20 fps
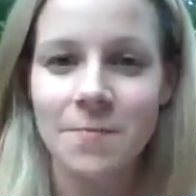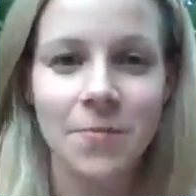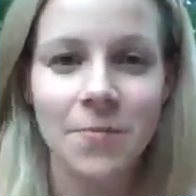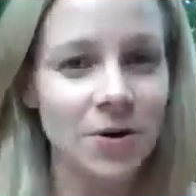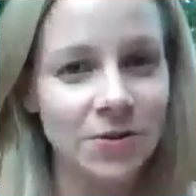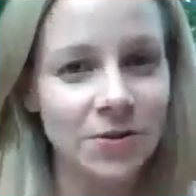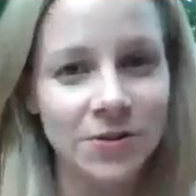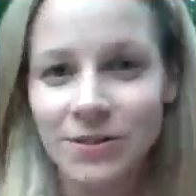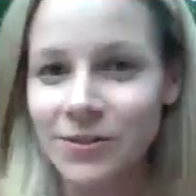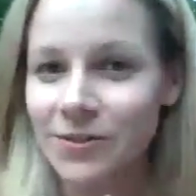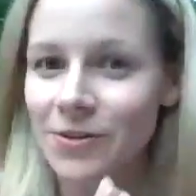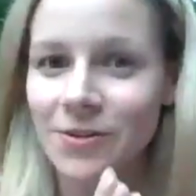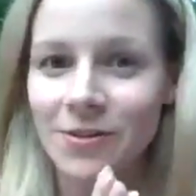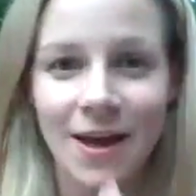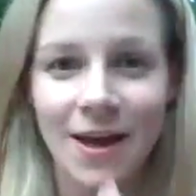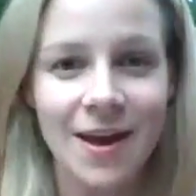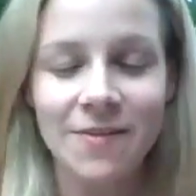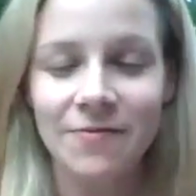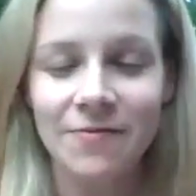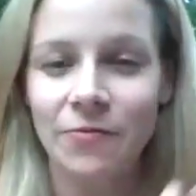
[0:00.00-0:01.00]
personal
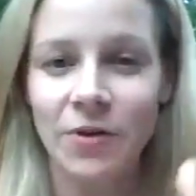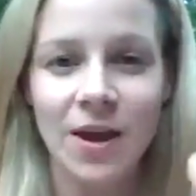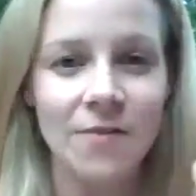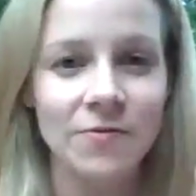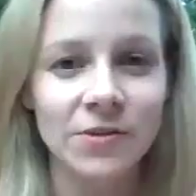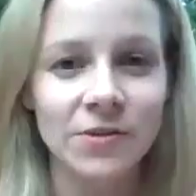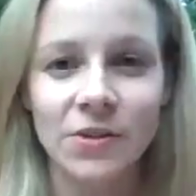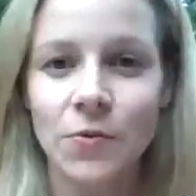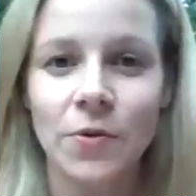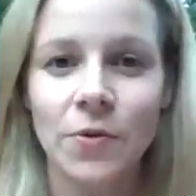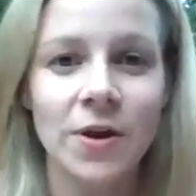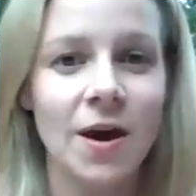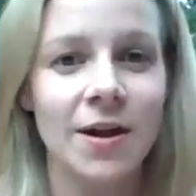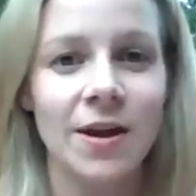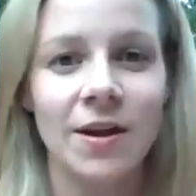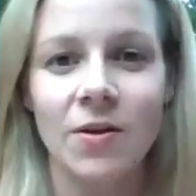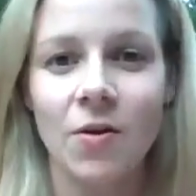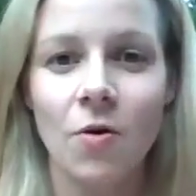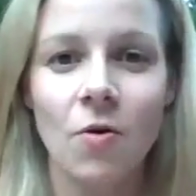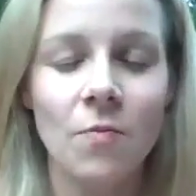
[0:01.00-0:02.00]
life, whatever's going
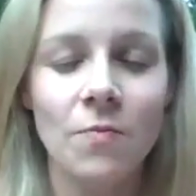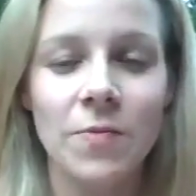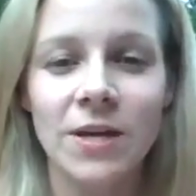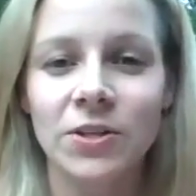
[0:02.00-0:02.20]
on at home,